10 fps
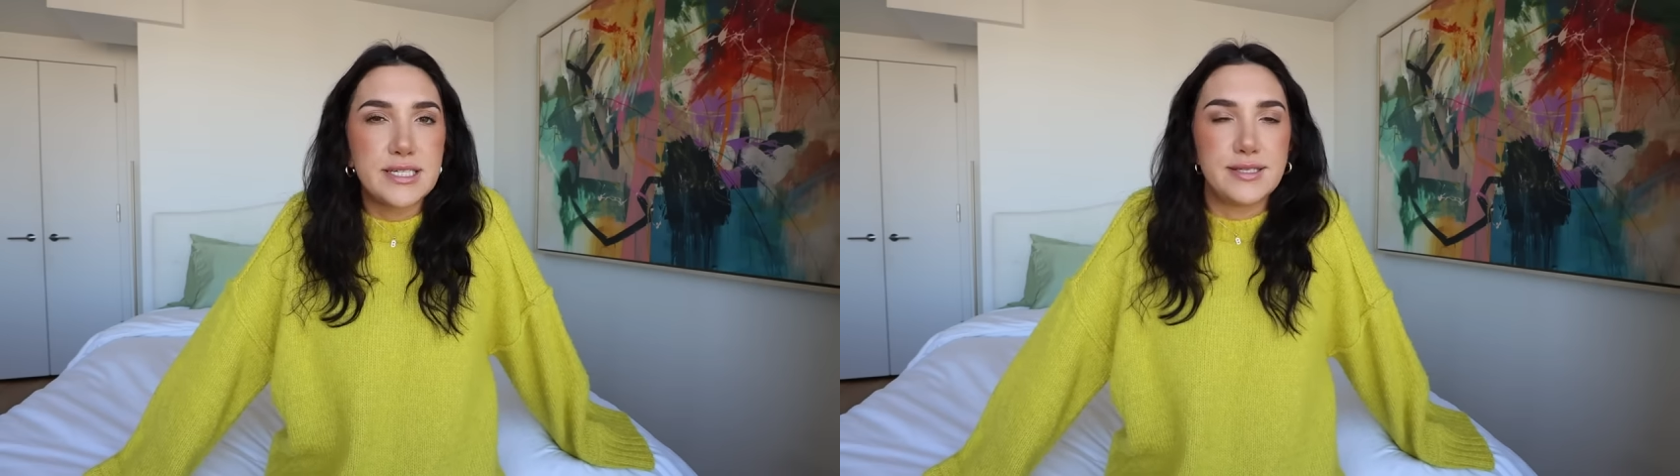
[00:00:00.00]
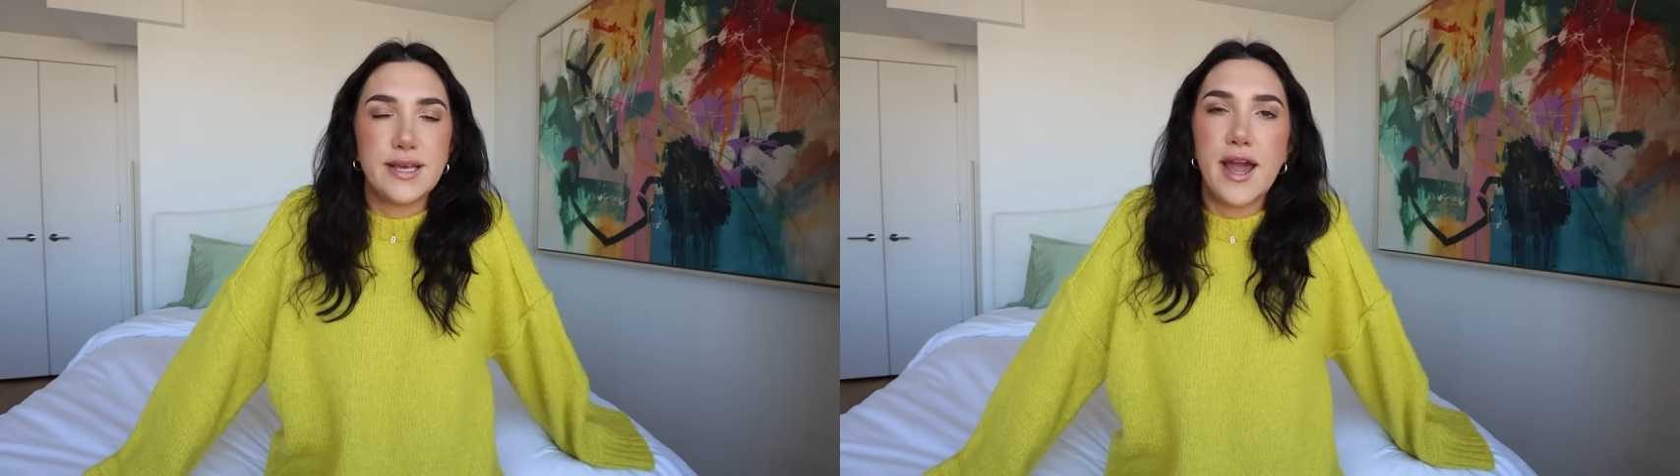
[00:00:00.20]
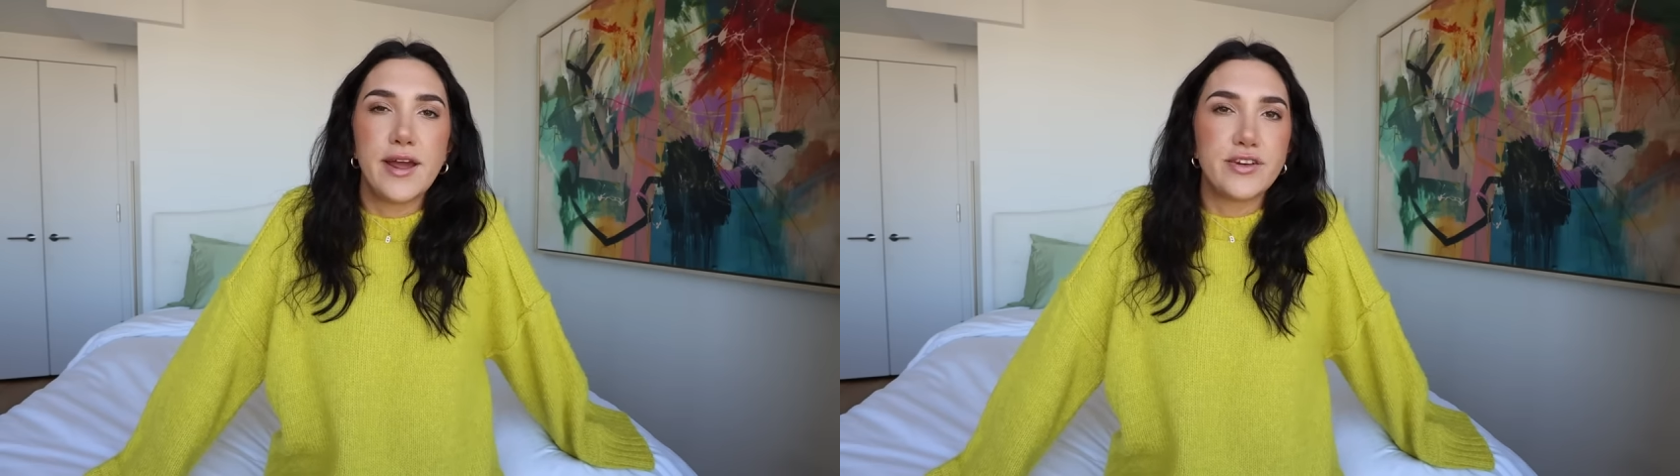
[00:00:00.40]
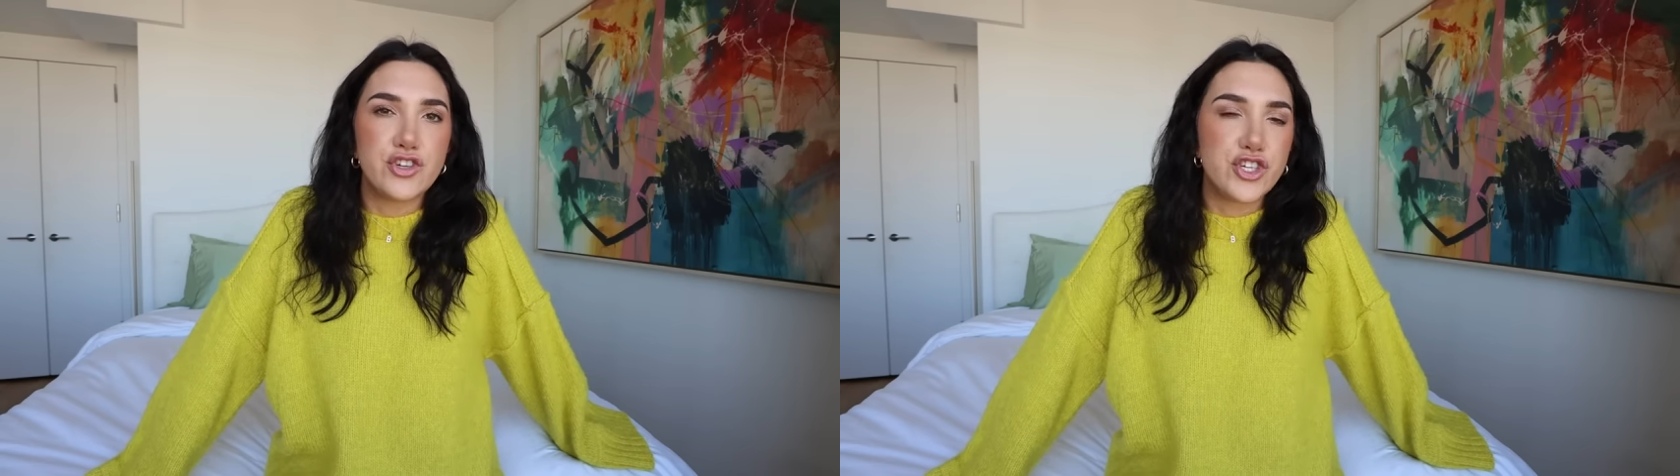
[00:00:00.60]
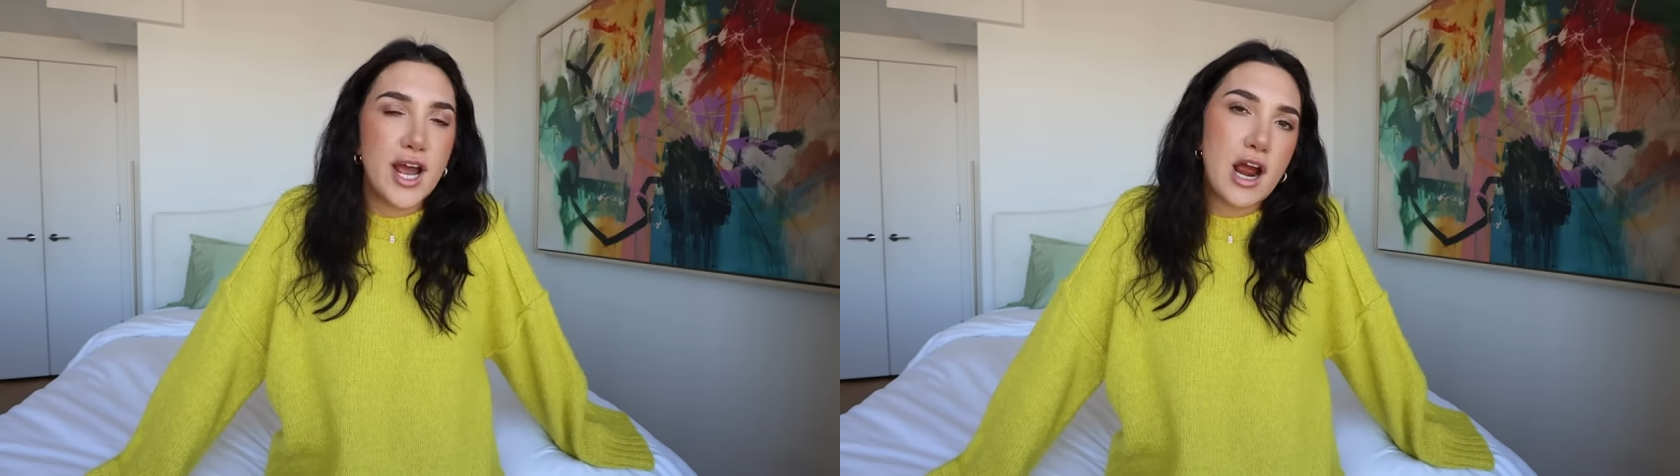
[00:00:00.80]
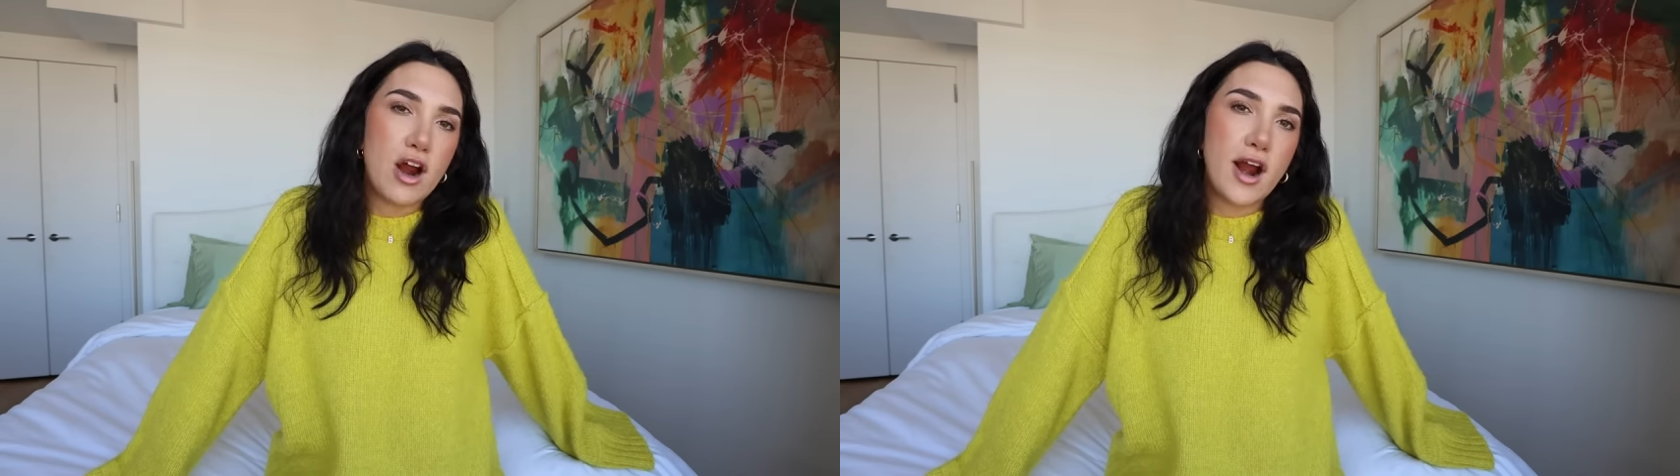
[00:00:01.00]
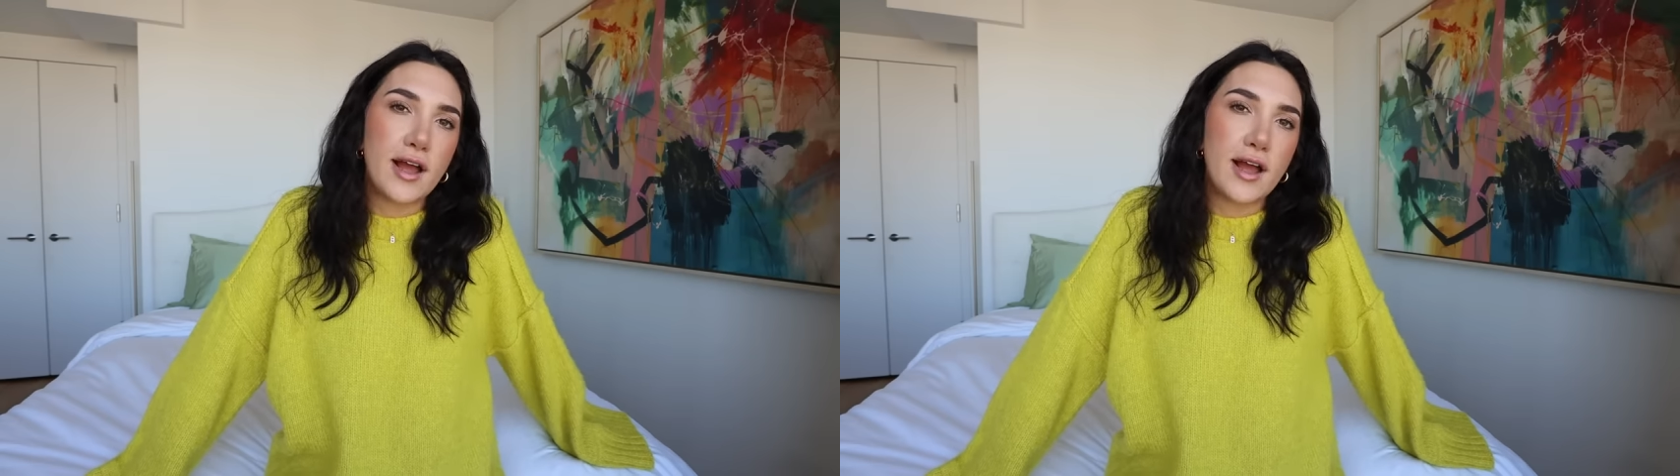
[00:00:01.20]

to say and to share.